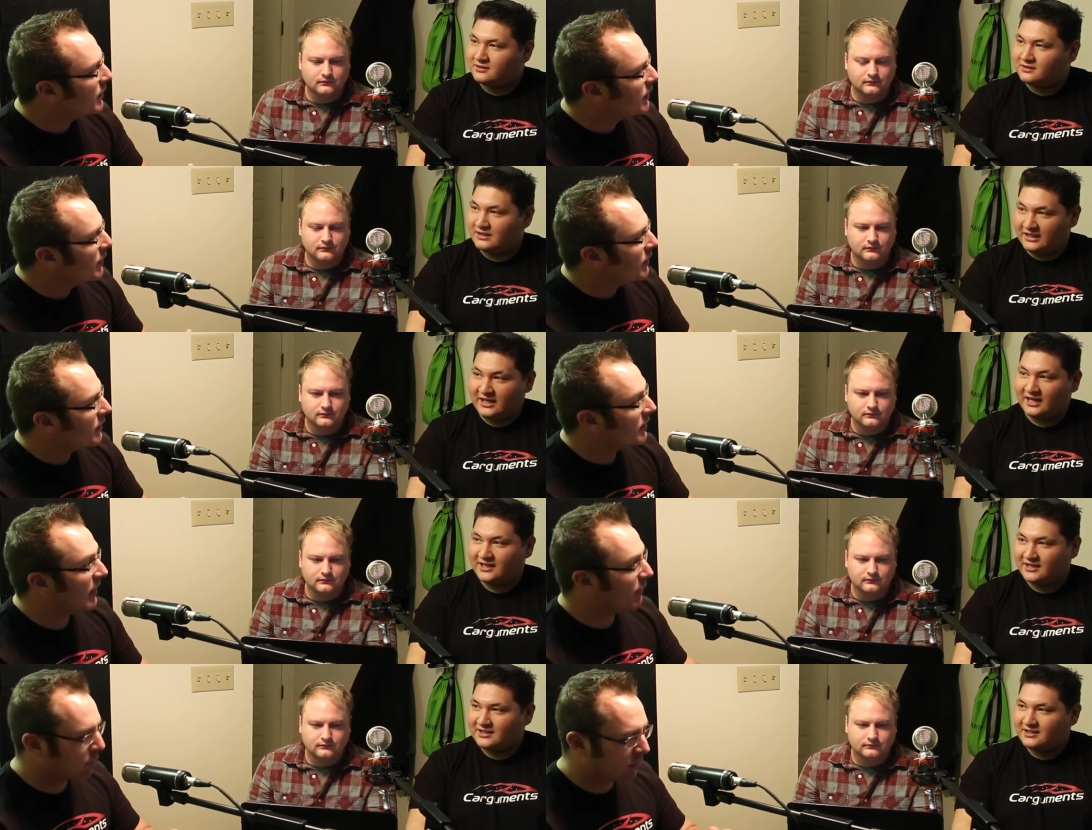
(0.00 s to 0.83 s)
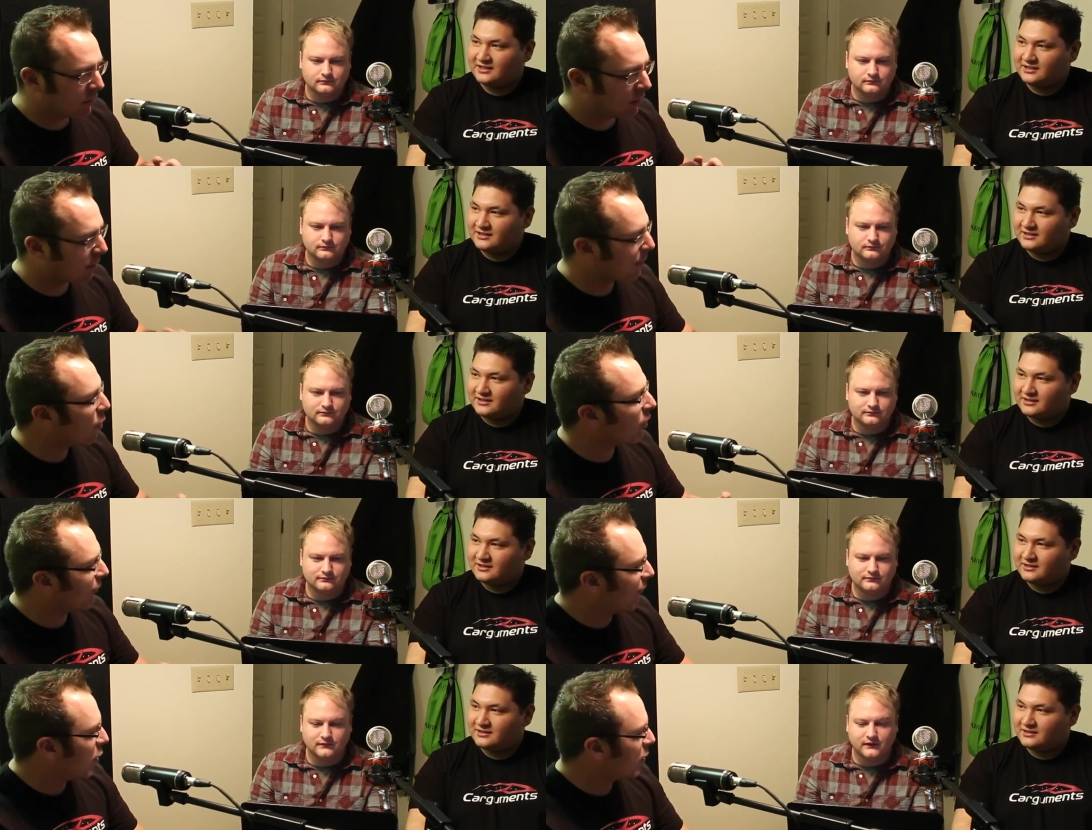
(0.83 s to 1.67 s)
Speaker 1: Yeah. They really are more
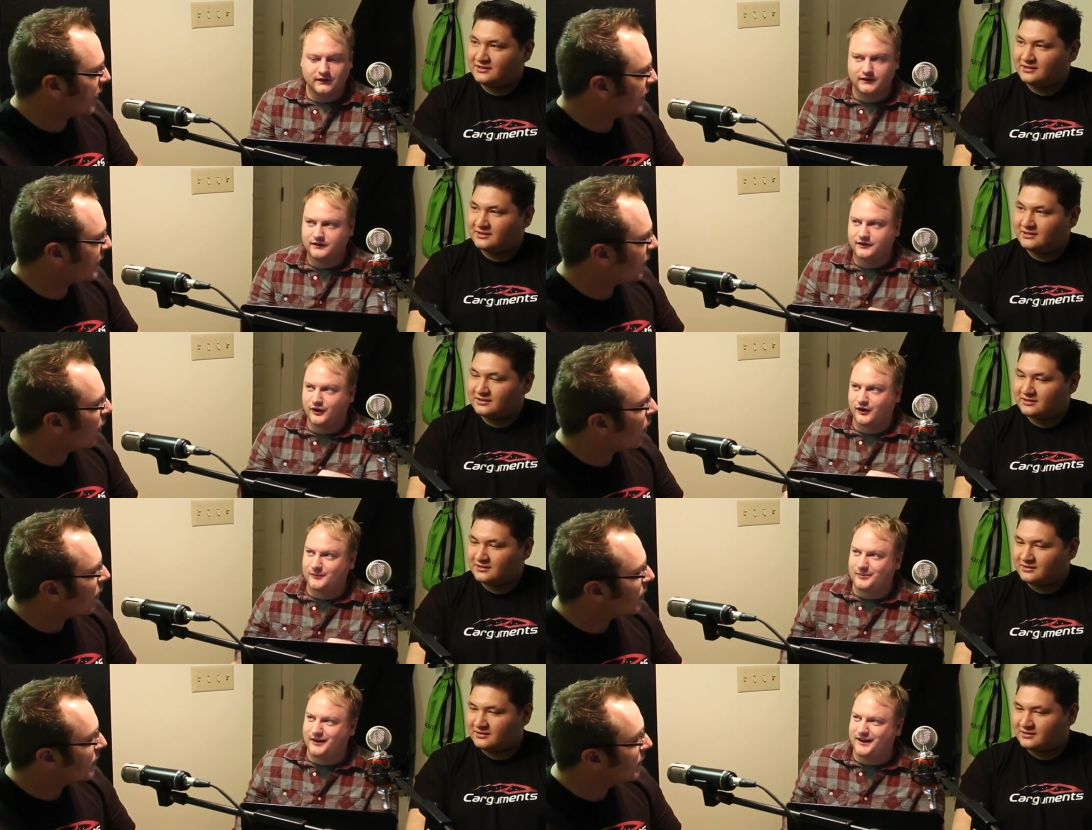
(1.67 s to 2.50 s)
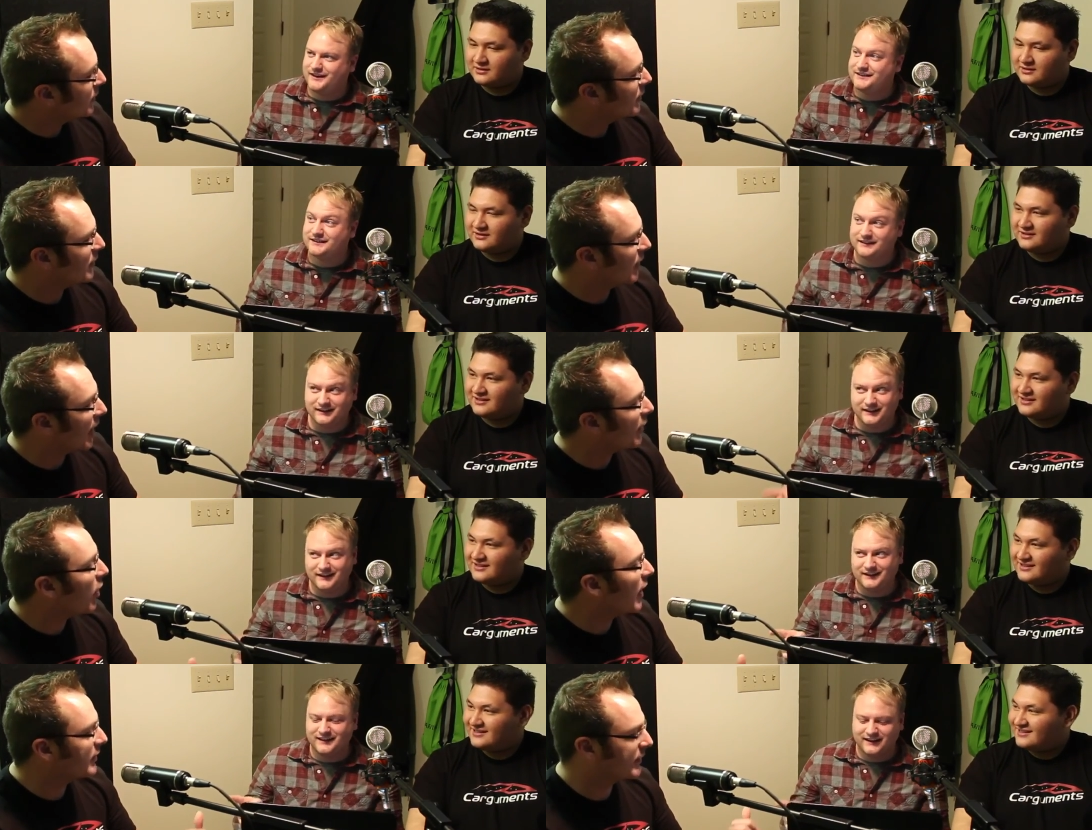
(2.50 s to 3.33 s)
focused yeah, car on, pod. I know
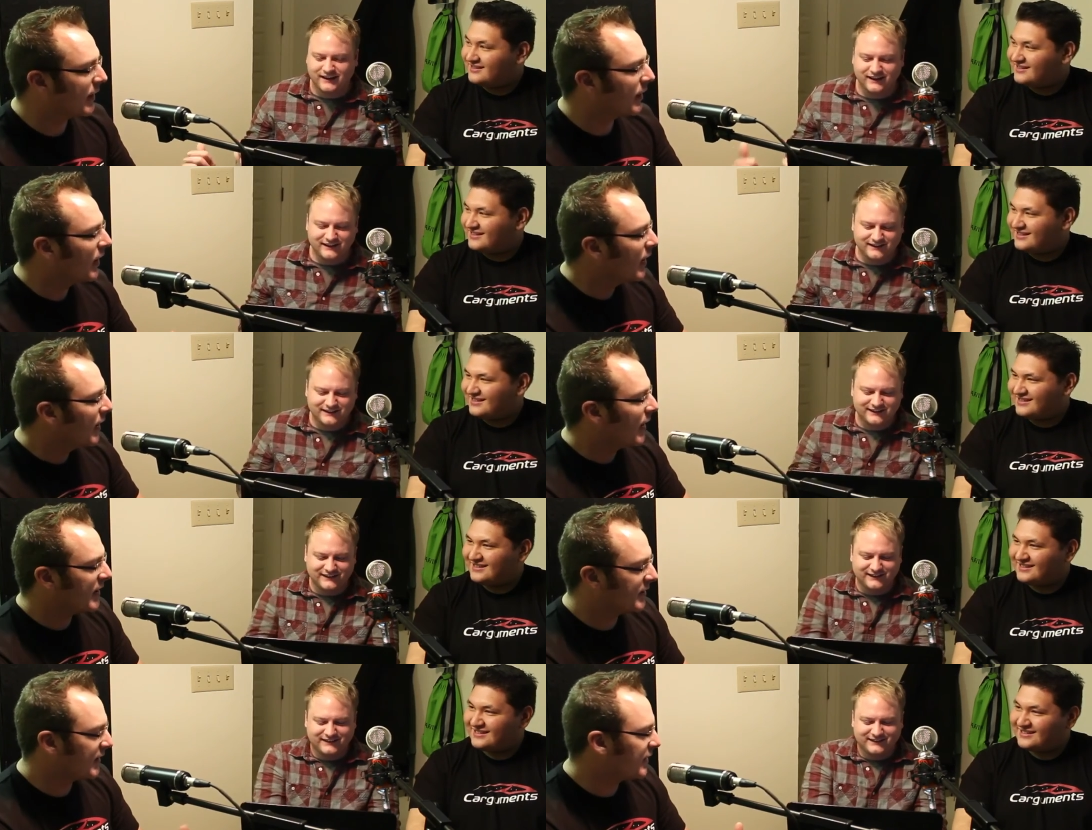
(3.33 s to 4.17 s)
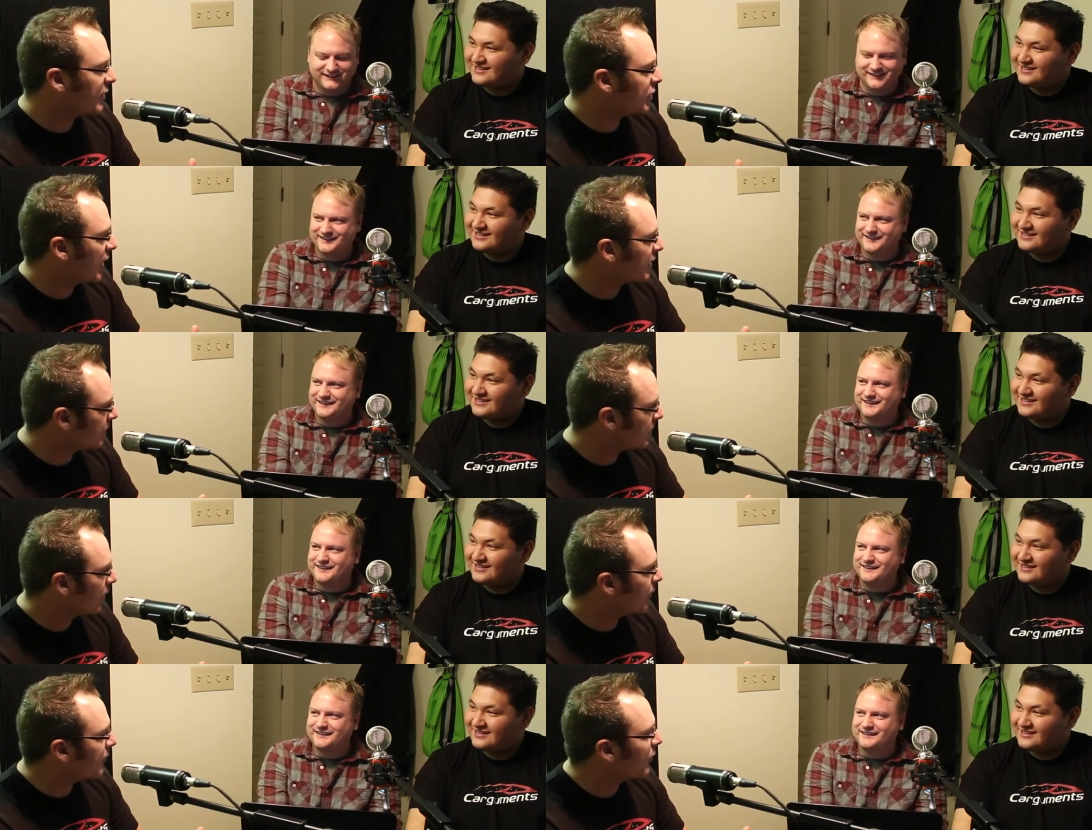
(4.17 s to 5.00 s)
I said I said they shot
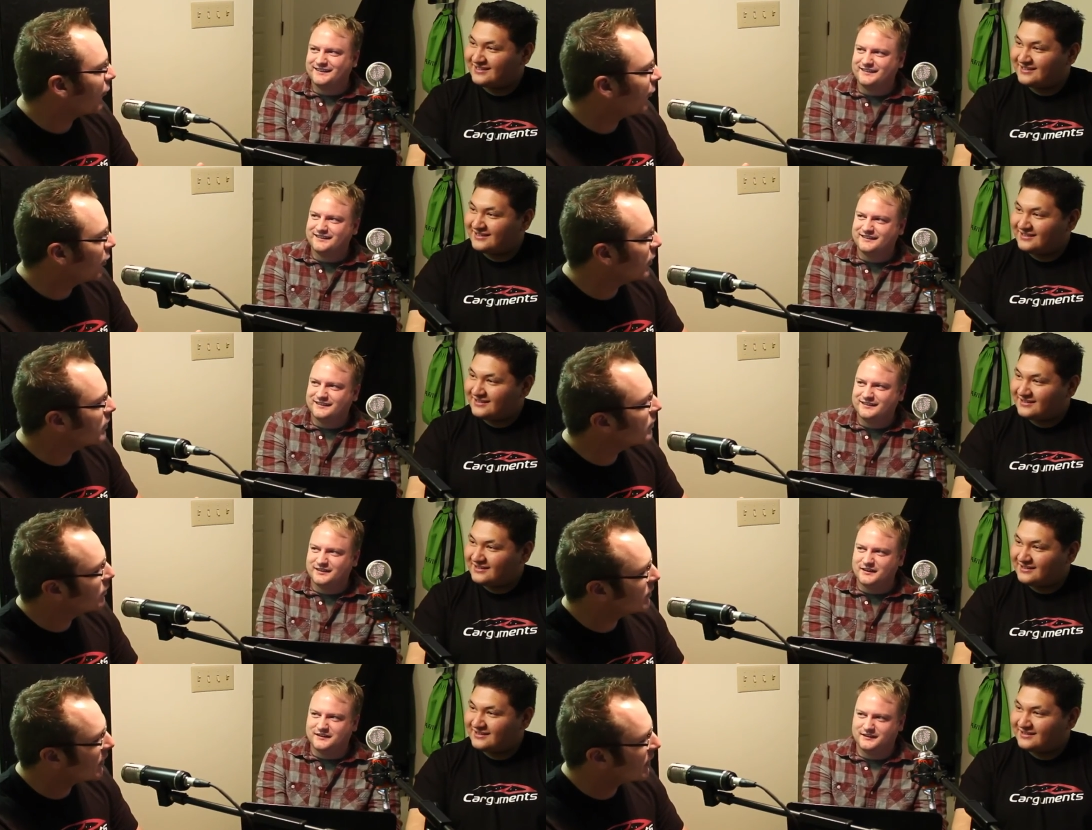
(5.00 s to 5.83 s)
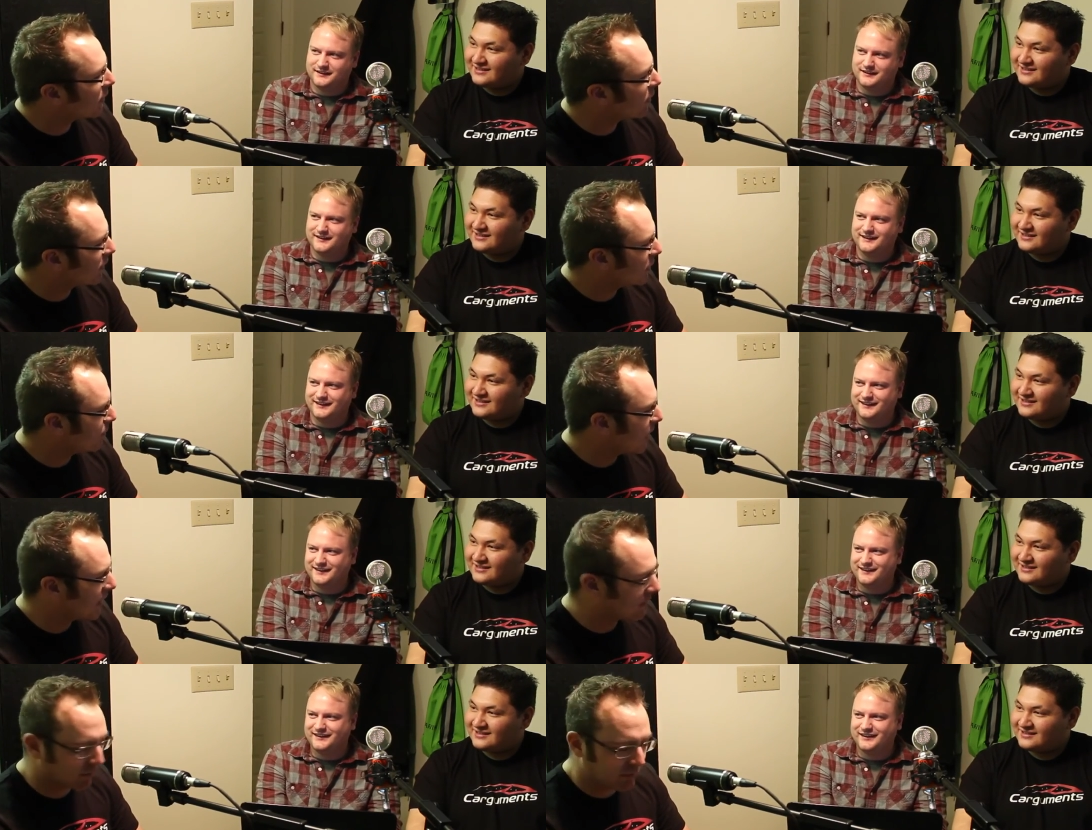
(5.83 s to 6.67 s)
themselves in the foot when they already
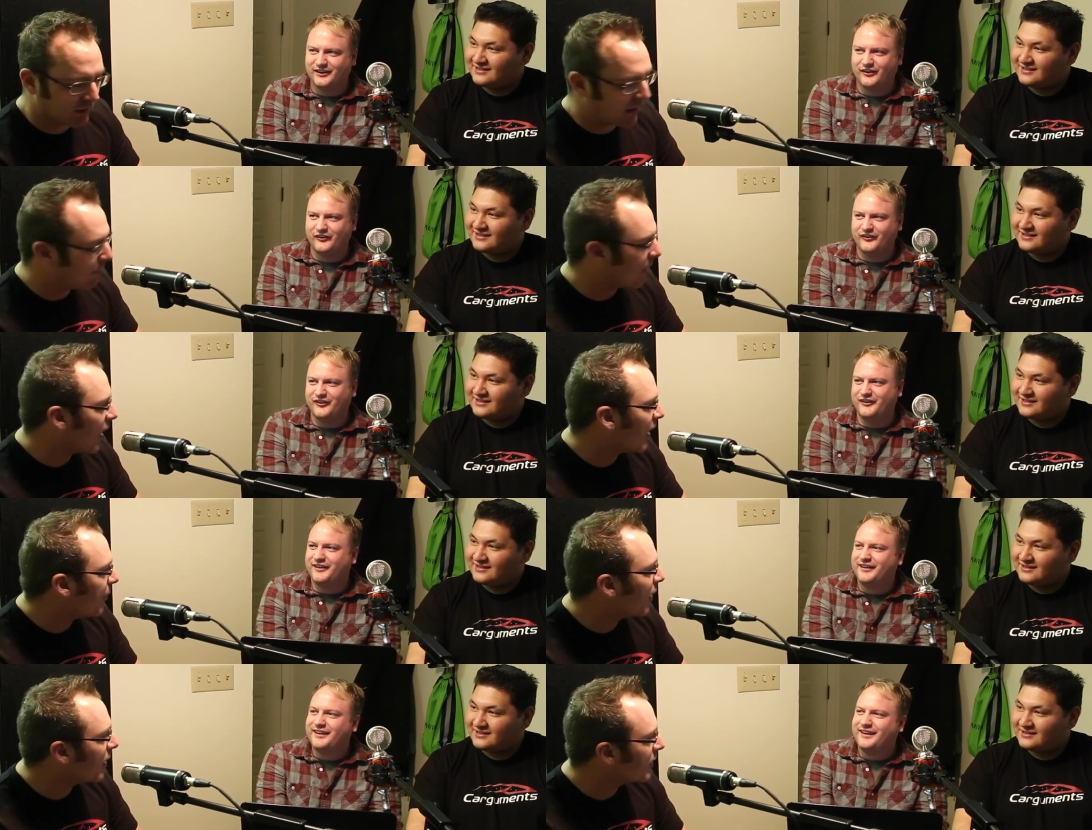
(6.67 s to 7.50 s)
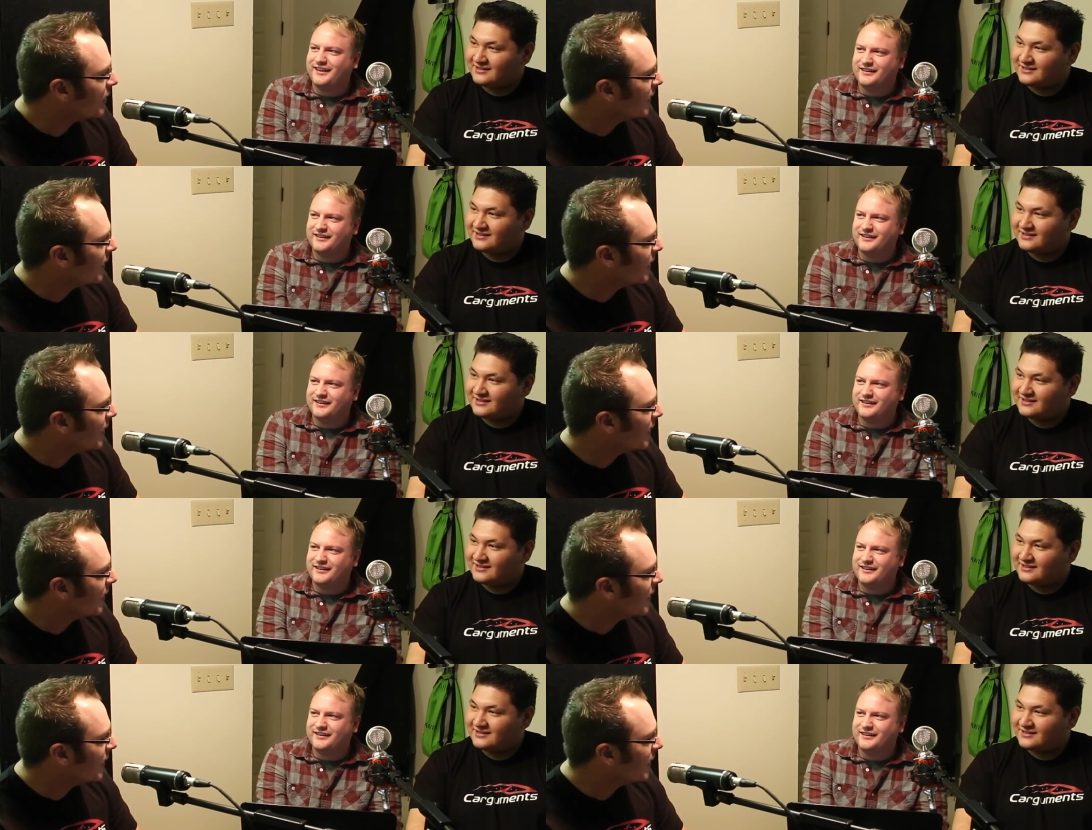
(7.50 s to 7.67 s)
made something oh. named the oh. iPod.